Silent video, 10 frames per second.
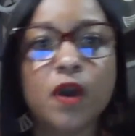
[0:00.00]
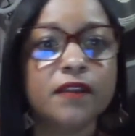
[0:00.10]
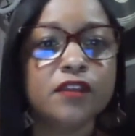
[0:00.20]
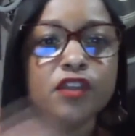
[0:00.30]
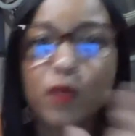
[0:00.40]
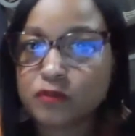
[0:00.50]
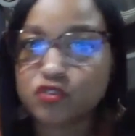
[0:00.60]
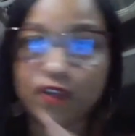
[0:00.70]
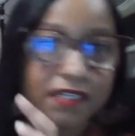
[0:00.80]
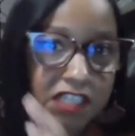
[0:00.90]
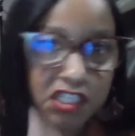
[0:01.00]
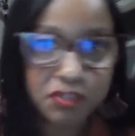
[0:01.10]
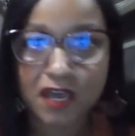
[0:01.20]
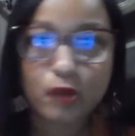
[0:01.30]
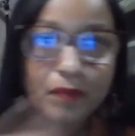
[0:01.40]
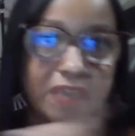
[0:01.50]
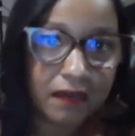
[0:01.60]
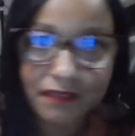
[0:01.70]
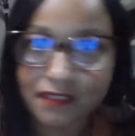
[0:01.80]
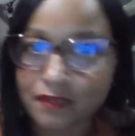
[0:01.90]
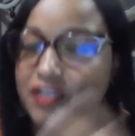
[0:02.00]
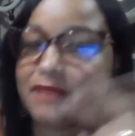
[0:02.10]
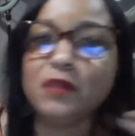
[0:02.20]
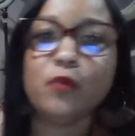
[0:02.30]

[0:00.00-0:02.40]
you know what I'm trying to say, Jimmy? Help me out. Come on, give me the word.